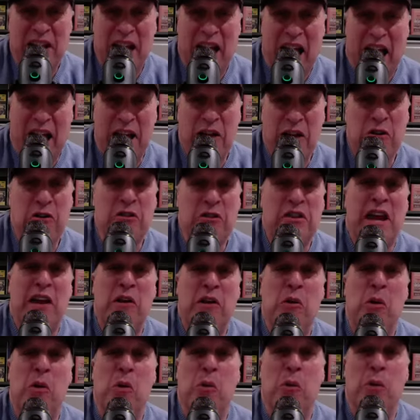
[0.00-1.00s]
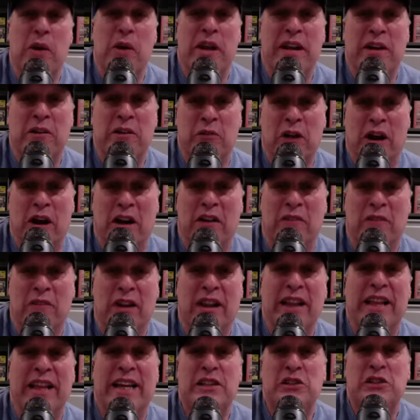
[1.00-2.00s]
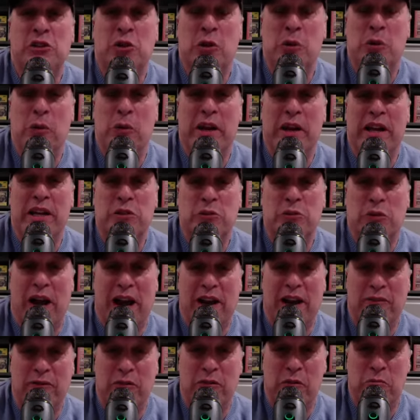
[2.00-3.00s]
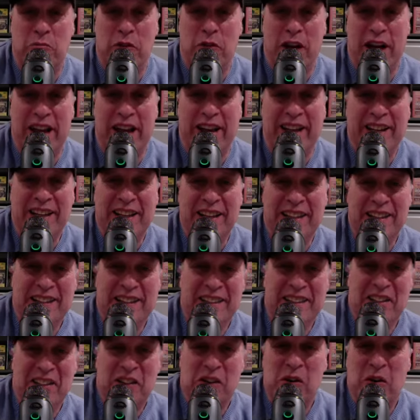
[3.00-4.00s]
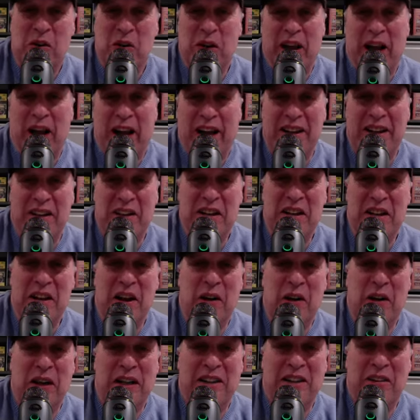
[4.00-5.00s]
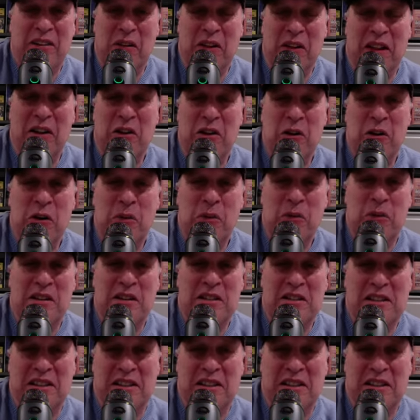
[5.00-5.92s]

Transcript: I heard that all week, for the last 2 weeks, Ralph, from Ray. You know, all I heard was